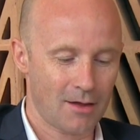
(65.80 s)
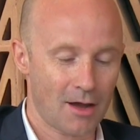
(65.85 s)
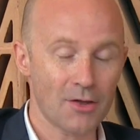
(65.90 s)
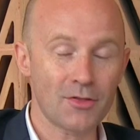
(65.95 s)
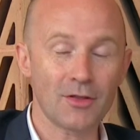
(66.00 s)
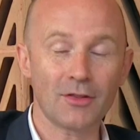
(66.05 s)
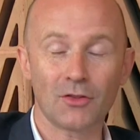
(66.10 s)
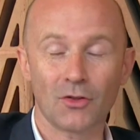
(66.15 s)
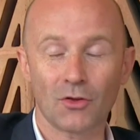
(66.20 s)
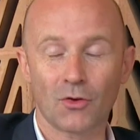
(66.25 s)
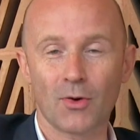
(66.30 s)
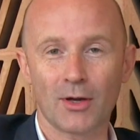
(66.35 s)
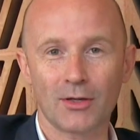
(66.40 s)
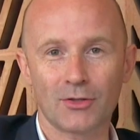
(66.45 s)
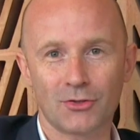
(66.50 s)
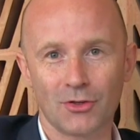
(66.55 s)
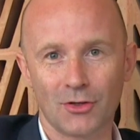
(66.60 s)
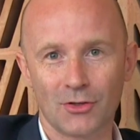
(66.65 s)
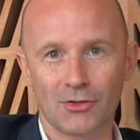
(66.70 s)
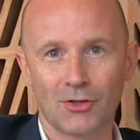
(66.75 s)
I think that the
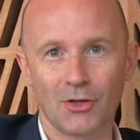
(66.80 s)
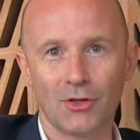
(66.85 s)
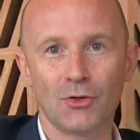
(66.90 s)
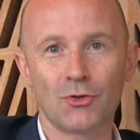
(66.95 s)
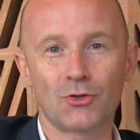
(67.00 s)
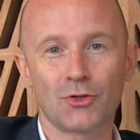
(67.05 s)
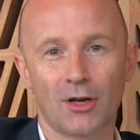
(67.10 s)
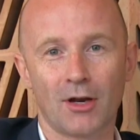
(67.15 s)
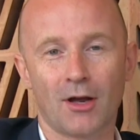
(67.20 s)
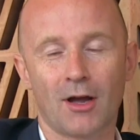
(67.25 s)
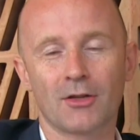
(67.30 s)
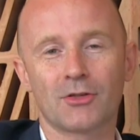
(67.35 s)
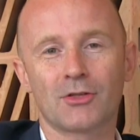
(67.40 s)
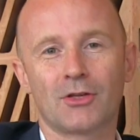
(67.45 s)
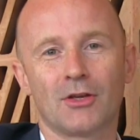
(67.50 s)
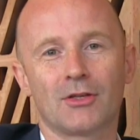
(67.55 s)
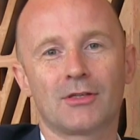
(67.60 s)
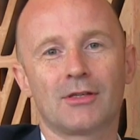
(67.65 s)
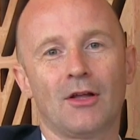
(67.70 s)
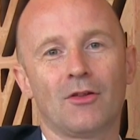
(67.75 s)
questions that you should
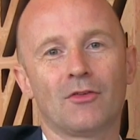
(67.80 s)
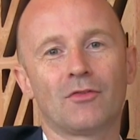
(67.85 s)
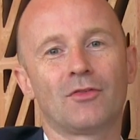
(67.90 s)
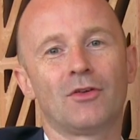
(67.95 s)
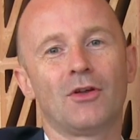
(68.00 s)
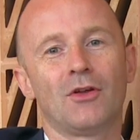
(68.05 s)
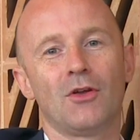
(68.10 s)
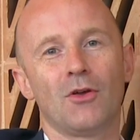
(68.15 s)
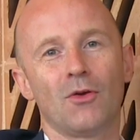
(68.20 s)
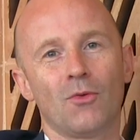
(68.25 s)
ask yourself